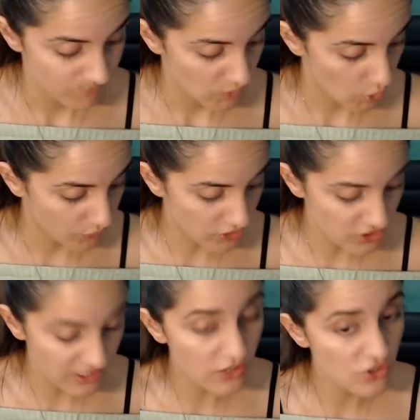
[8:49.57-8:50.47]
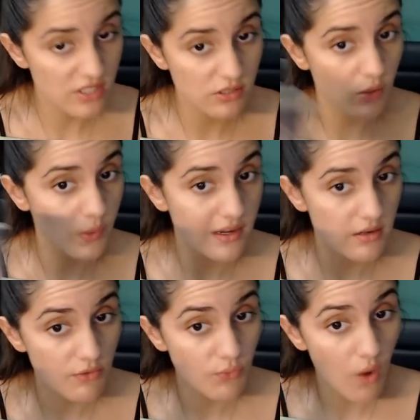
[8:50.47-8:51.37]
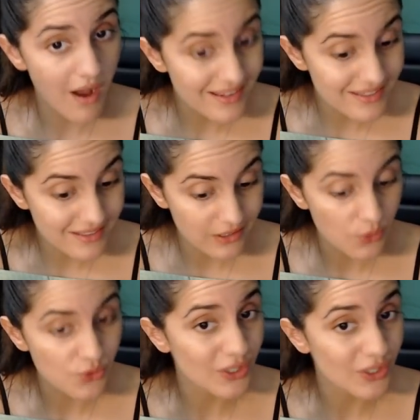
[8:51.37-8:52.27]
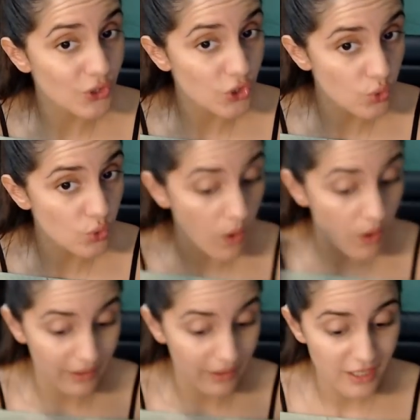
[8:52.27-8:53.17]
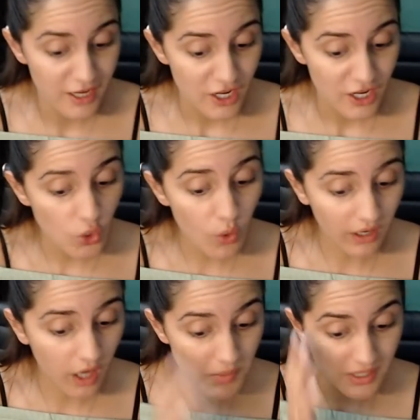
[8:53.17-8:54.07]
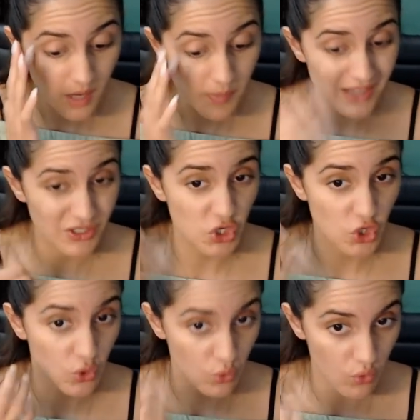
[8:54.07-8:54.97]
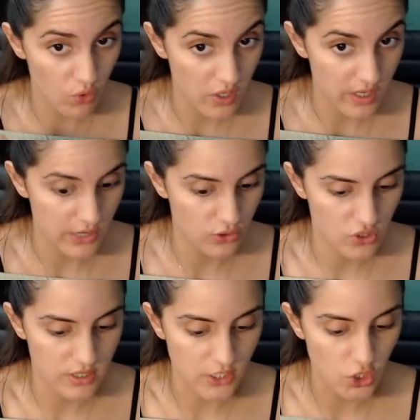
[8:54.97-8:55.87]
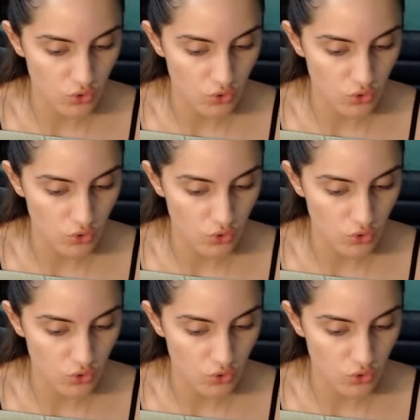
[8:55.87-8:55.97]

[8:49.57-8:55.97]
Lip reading: Overarching energy is the Queen of Wands, Leo. So here you are coming up as your energy.